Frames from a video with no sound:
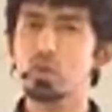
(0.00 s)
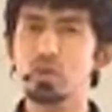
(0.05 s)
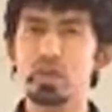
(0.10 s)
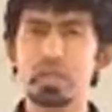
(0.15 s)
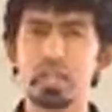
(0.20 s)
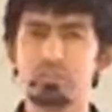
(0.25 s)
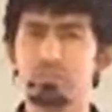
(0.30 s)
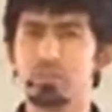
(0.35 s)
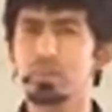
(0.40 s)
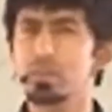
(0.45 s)

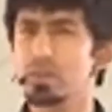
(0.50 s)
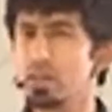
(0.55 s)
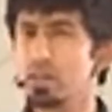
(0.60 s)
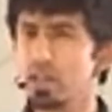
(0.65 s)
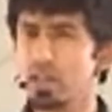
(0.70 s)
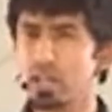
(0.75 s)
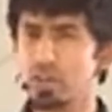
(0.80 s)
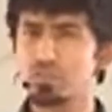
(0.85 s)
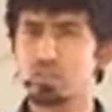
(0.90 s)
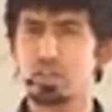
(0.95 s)
from real life
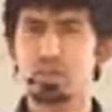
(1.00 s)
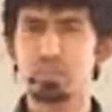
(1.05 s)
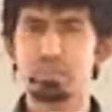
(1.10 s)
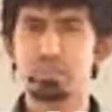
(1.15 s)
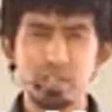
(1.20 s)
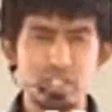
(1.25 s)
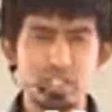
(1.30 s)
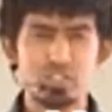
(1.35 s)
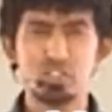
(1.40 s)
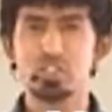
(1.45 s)
what a
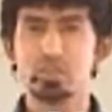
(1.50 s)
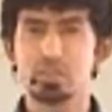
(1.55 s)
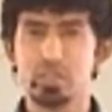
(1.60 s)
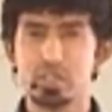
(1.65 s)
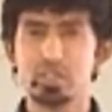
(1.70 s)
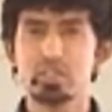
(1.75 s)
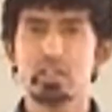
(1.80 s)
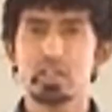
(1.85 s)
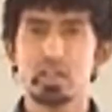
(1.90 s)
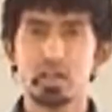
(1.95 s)
mixture means.
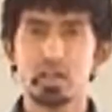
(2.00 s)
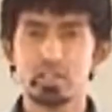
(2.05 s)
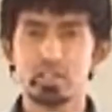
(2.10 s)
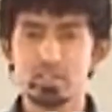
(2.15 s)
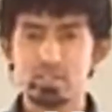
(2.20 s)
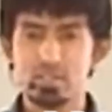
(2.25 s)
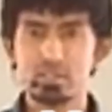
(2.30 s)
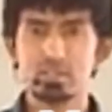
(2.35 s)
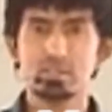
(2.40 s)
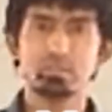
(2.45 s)
It has
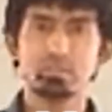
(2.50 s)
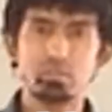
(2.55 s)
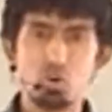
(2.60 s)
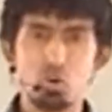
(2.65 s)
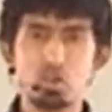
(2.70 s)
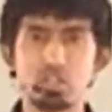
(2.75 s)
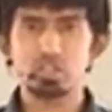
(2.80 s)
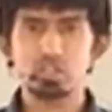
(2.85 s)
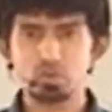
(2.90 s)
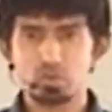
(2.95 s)
more
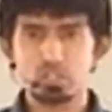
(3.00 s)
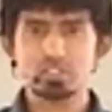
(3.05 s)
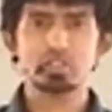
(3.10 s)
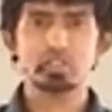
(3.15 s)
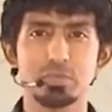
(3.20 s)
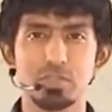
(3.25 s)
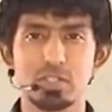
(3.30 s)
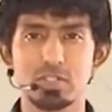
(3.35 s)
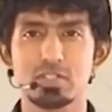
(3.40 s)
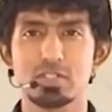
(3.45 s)
than one substance,
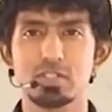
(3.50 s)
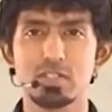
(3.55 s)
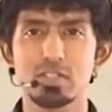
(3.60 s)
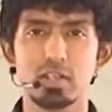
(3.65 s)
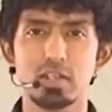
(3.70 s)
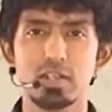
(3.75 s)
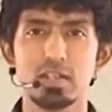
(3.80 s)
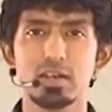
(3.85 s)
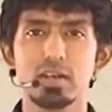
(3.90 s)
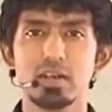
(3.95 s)
right?
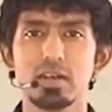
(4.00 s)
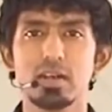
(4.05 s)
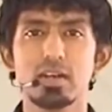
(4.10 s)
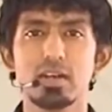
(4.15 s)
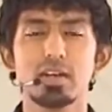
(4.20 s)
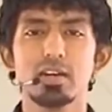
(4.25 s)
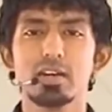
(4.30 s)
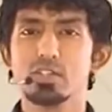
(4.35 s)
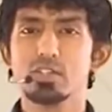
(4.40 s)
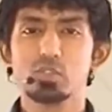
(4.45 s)

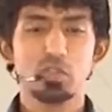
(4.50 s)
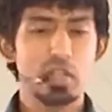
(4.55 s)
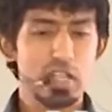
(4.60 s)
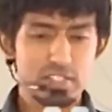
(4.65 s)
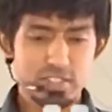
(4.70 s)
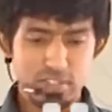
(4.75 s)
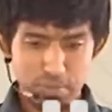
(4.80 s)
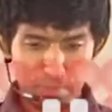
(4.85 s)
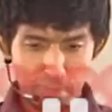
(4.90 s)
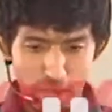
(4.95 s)
So let's
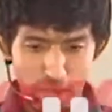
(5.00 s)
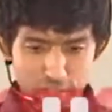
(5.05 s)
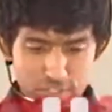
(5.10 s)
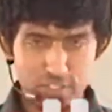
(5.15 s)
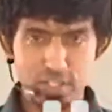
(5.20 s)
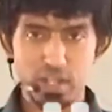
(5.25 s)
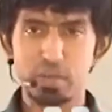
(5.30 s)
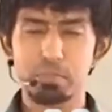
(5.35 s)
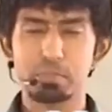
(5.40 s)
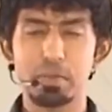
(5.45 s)
imagine our
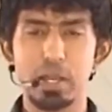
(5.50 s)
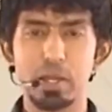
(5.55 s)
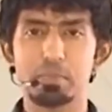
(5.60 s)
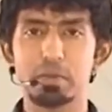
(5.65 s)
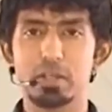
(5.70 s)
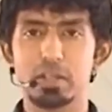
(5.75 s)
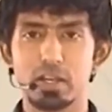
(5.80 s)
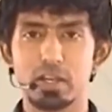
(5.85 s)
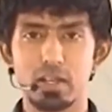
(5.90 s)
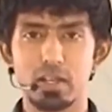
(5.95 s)
playpen
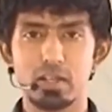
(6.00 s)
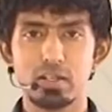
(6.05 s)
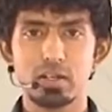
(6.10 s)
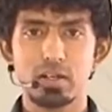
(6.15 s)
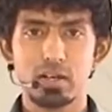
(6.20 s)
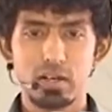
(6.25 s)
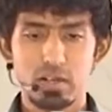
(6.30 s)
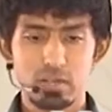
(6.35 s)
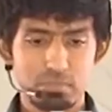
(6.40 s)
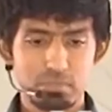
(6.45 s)
again.
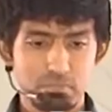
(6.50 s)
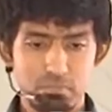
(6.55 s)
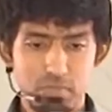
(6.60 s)
A